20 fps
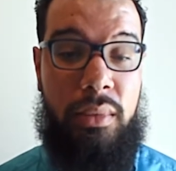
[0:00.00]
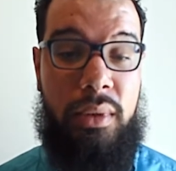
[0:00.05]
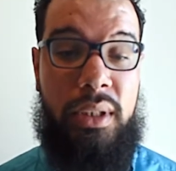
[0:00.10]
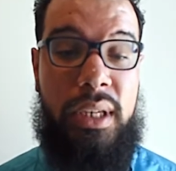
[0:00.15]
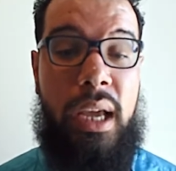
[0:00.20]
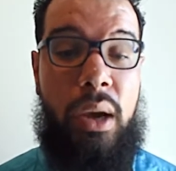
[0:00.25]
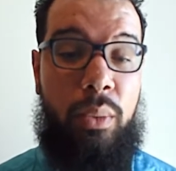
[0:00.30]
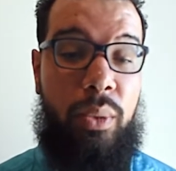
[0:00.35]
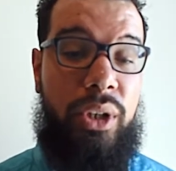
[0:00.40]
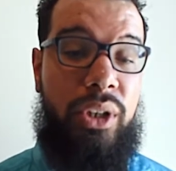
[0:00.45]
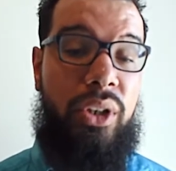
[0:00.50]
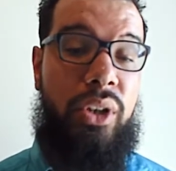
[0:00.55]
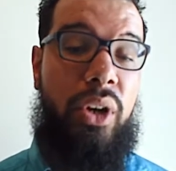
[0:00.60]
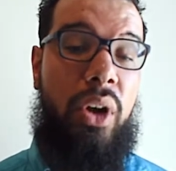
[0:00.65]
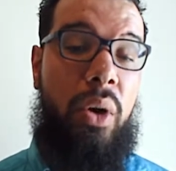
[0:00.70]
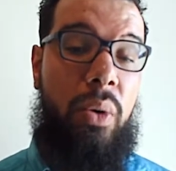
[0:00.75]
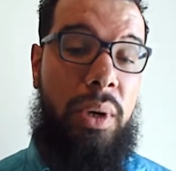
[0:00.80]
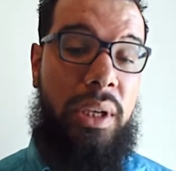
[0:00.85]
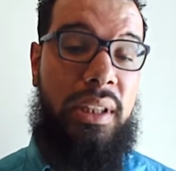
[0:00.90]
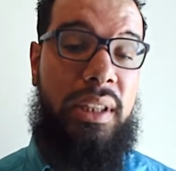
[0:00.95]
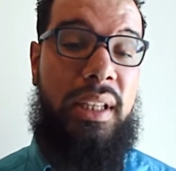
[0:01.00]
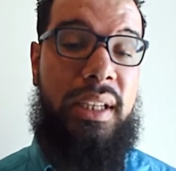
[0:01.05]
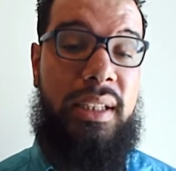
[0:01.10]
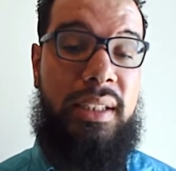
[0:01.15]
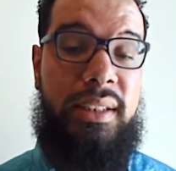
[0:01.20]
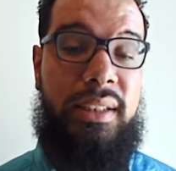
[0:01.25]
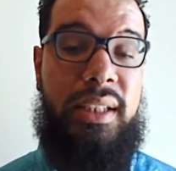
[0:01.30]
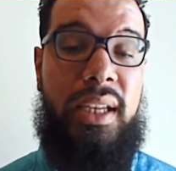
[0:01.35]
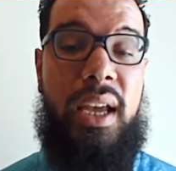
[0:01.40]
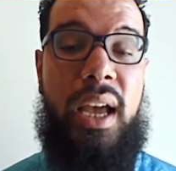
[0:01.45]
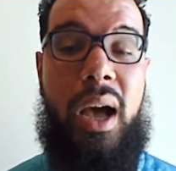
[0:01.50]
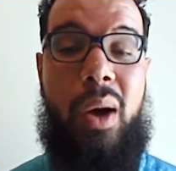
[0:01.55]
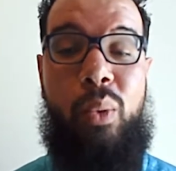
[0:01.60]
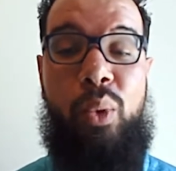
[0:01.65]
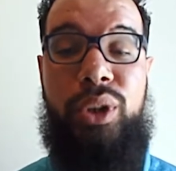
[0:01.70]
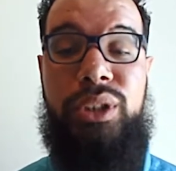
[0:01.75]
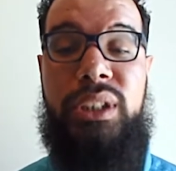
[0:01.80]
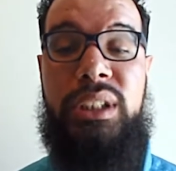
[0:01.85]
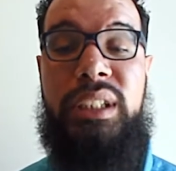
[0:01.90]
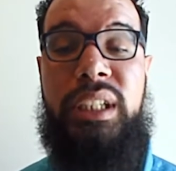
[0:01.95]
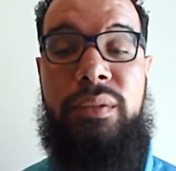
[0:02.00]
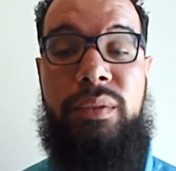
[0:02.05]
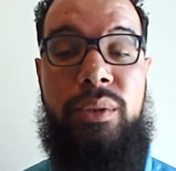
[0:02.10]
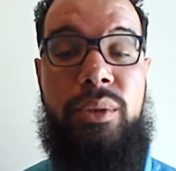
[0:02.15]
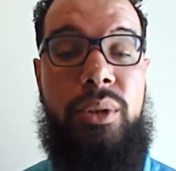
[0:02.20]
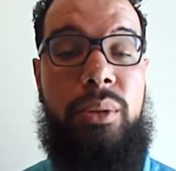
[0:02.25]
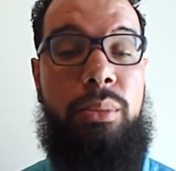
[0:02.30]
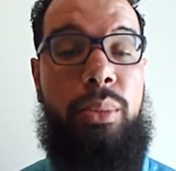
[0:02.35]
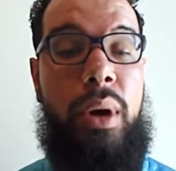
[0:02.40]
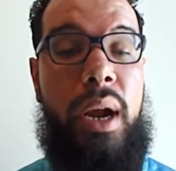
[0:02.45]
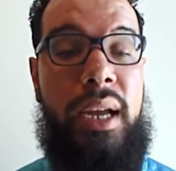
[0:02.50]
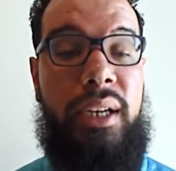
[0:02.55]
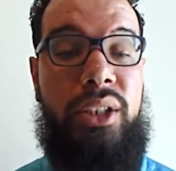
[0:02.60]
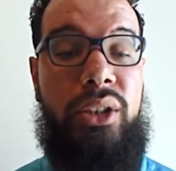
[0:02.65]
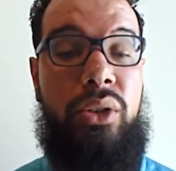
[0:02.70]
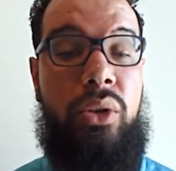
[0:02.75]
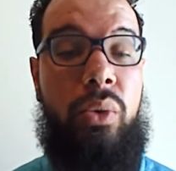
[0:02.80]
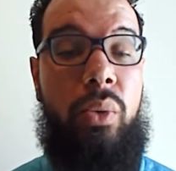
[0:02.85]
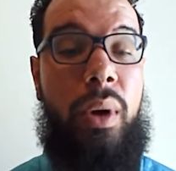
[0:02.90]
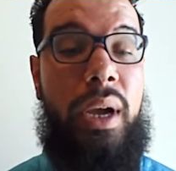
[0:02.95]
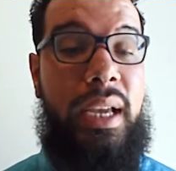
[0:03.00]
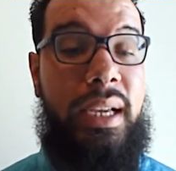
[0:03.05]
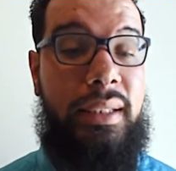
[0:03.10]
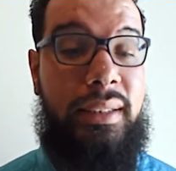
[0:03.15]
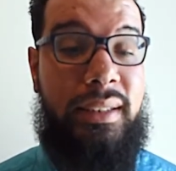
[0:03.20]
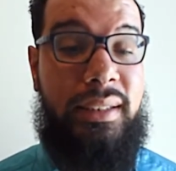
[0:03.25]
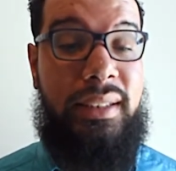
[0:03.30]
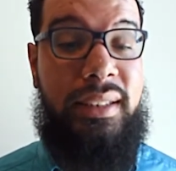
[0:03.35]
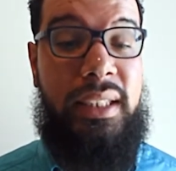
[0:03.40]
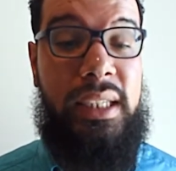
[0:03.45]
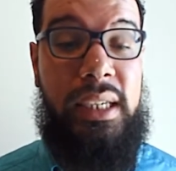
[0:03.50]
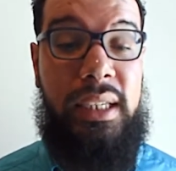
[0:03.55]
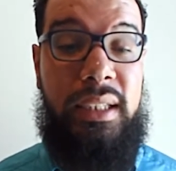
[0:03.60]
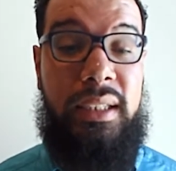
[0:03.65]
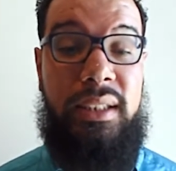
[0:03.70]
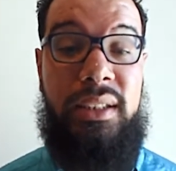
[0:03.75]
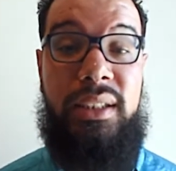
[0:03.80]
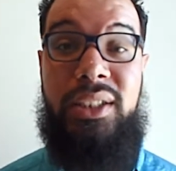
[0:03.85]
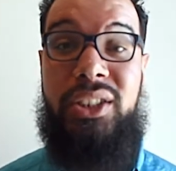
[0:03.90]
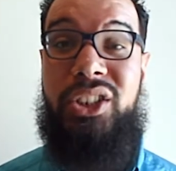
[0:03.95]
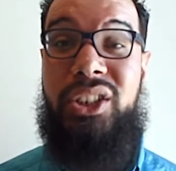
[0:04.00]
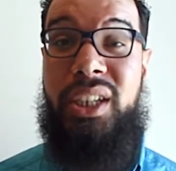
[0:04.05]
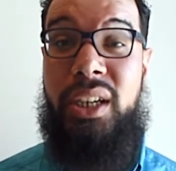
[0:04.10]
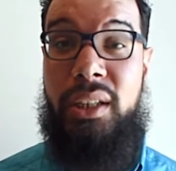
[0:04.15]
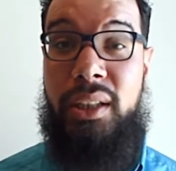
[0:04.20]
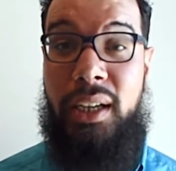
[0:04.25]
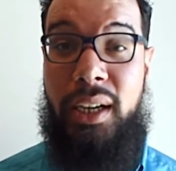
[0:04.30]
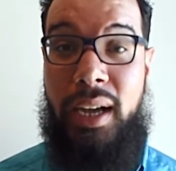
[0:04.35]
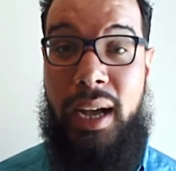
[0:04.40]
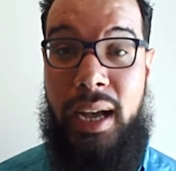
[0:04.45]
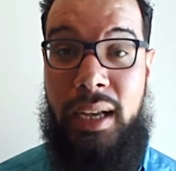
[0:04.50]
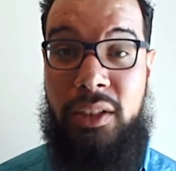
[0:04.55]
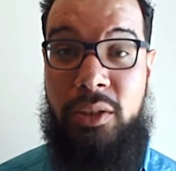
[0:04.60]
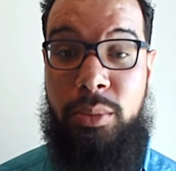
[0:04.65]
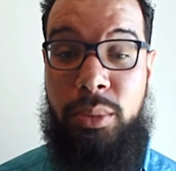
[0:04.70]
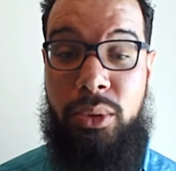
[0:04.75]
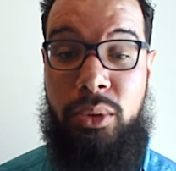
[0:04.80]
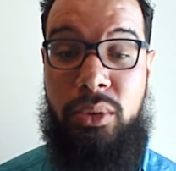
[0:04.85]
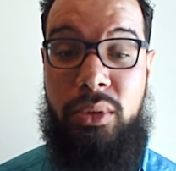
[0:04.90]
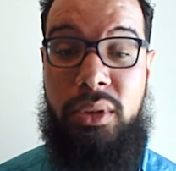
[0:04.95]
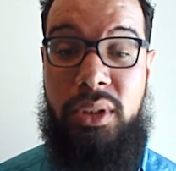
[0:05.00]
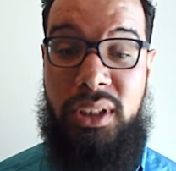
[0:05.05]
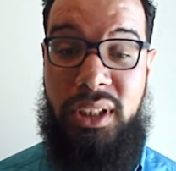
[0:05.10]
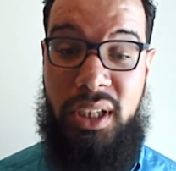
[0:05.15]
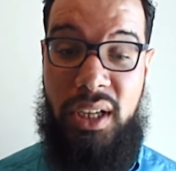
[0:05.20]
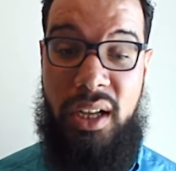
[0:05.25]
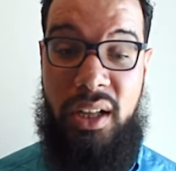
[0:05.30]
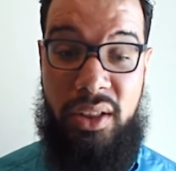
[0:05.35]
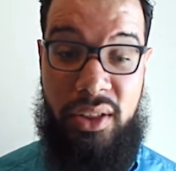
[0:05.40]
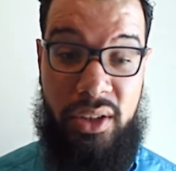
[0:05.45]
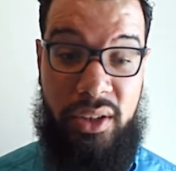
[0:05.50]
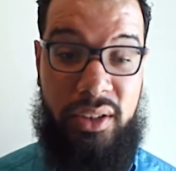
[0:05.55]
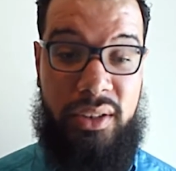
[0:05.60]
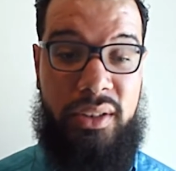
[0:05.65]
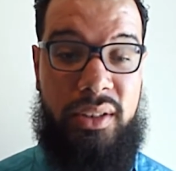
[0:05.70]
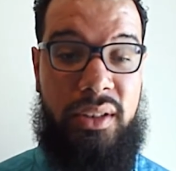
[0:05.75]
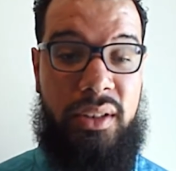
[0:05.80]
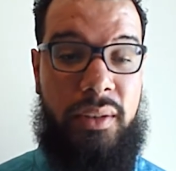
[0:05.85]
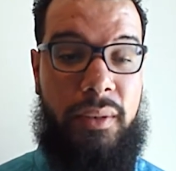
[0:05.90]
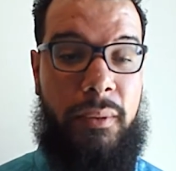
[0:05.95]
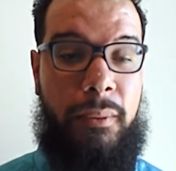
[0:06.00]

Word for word: Now, with knowing this, I want to give you some practical ways as teens to share the gospel to others.